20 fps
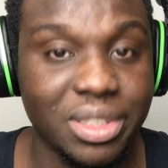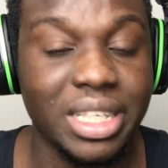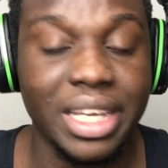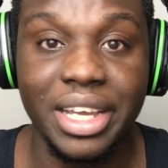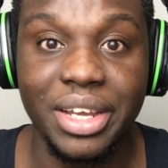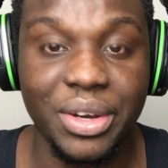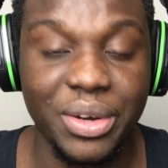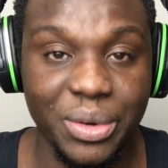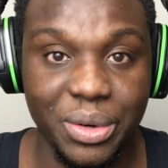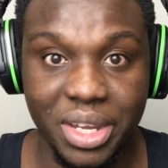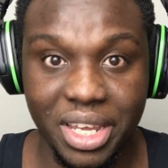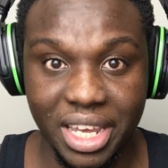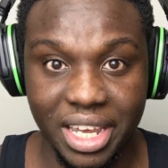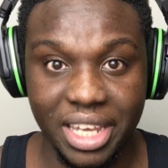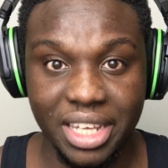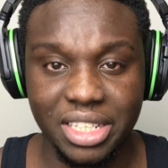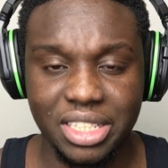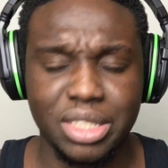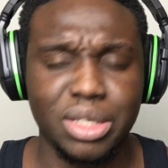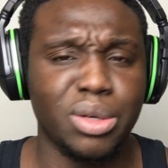was like,
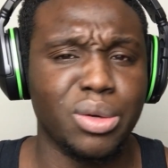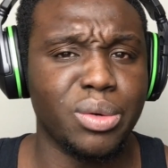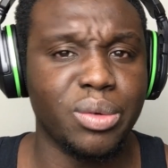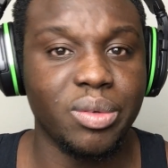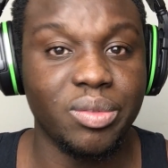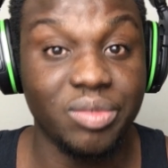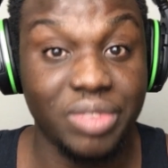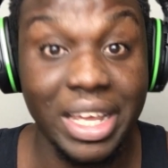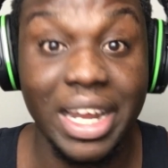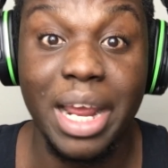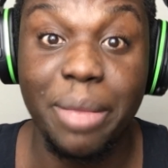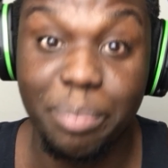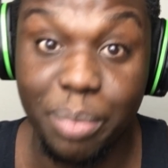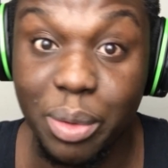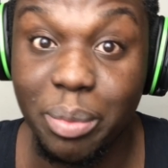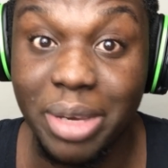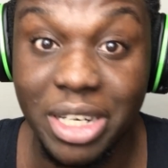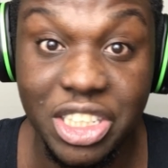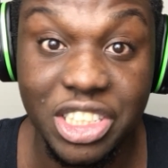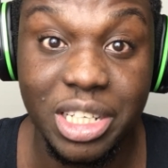okay. So then I
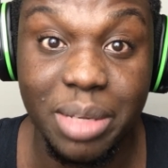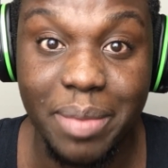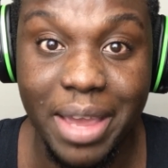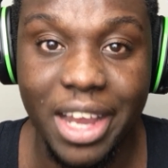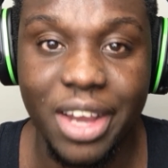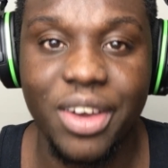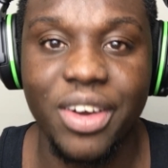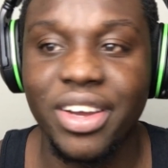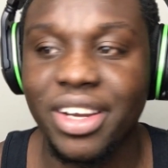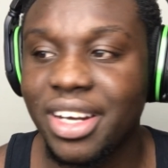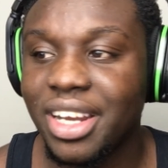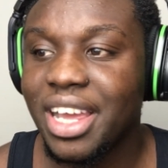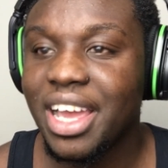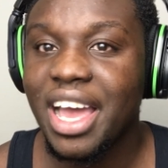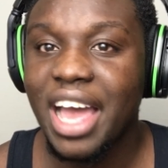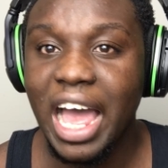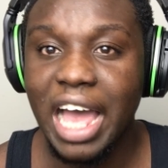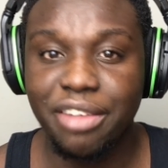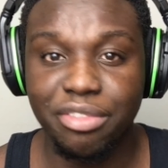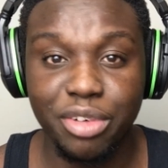put my shit back on.
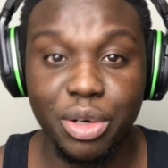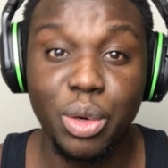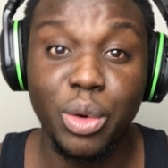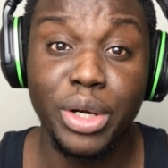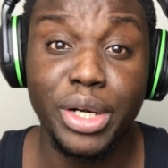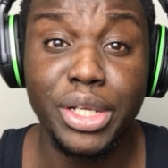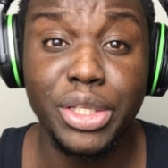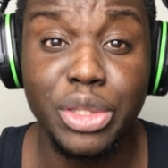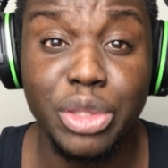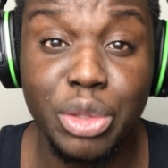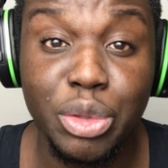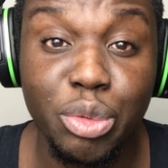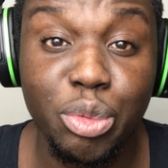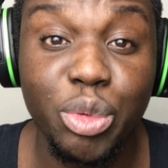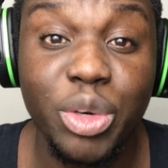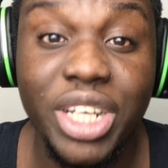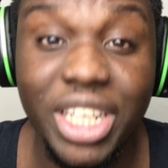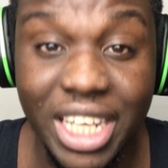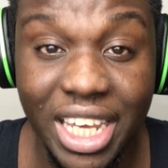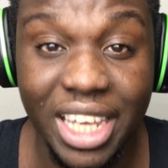I've recorded
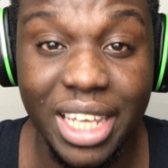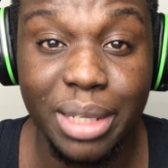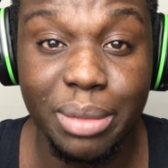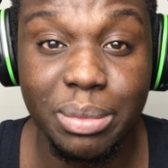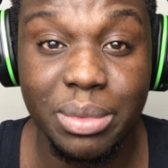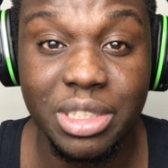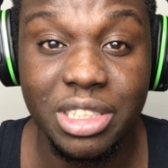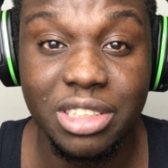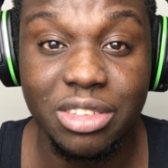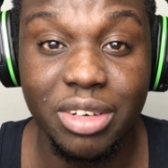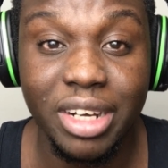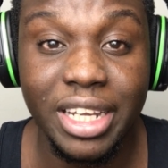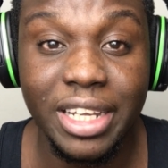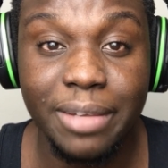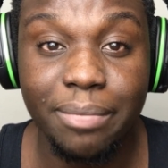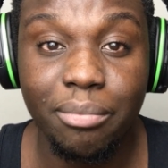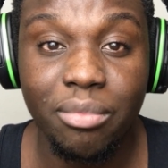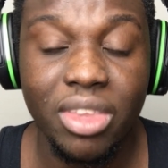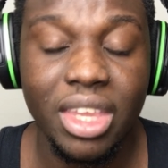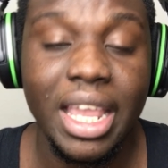three games, right?